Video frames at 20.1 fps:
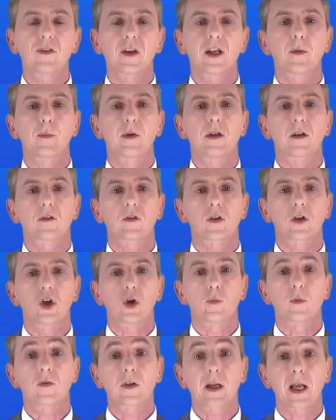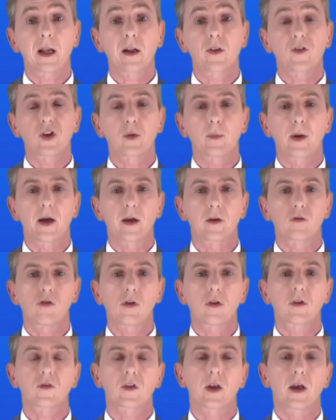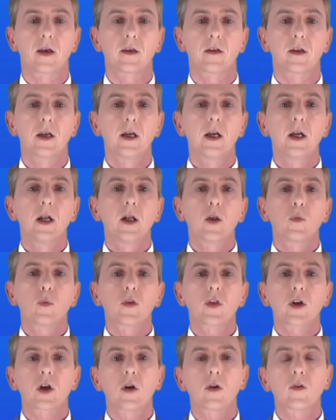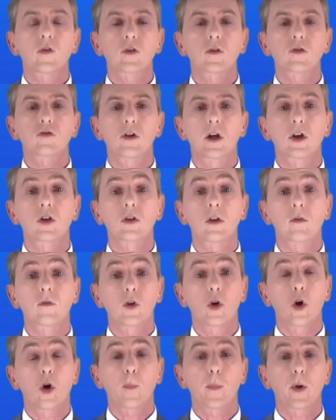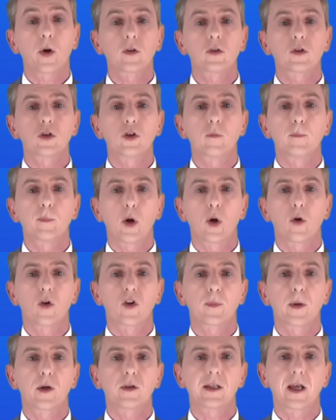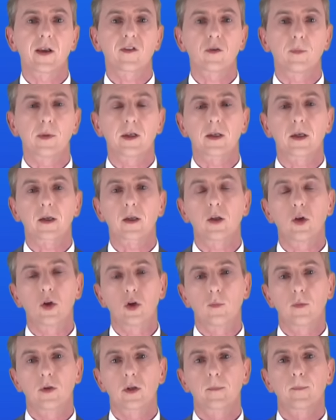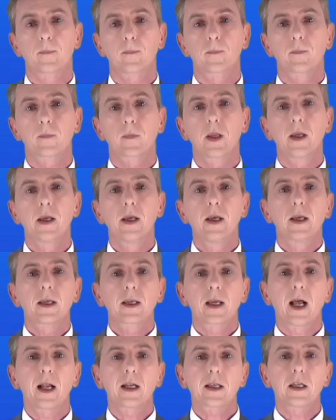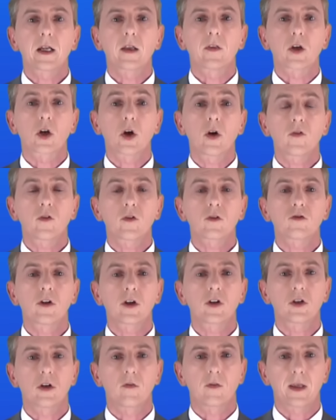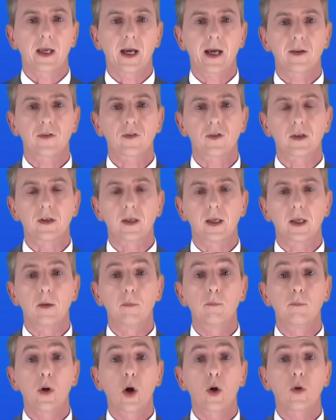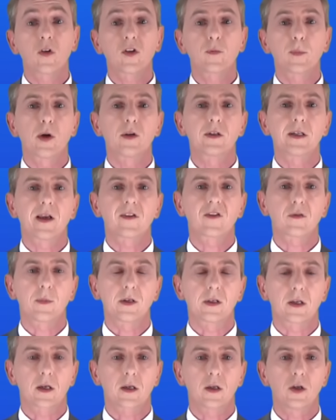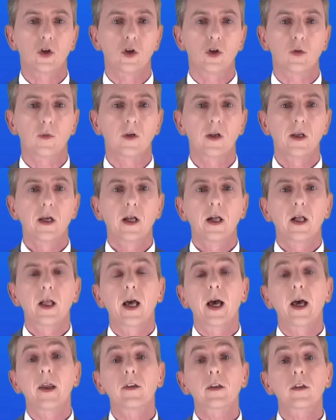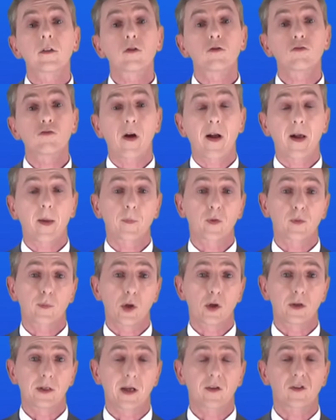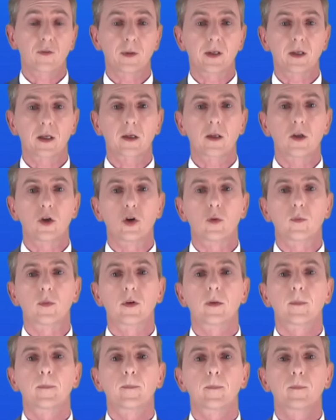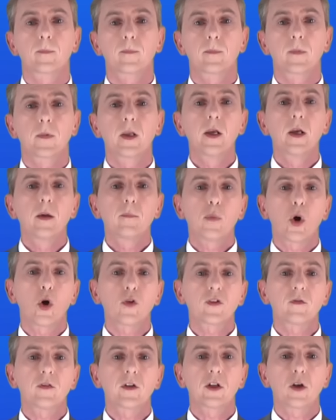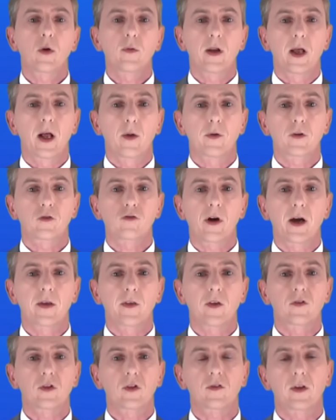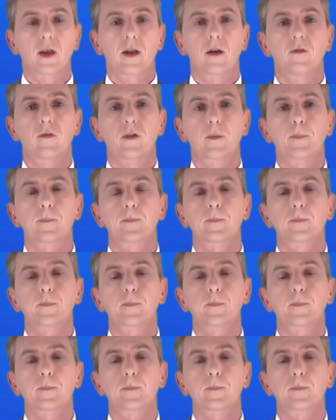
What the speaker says: centimeters cubed of calcium hydroxide with a concentration of 0.2 moles per decimeter cubed. Calculate the concentration of the acid in moles per decimeter cubed and in grams per decimeter cubed. Pause the video now and try this yourself.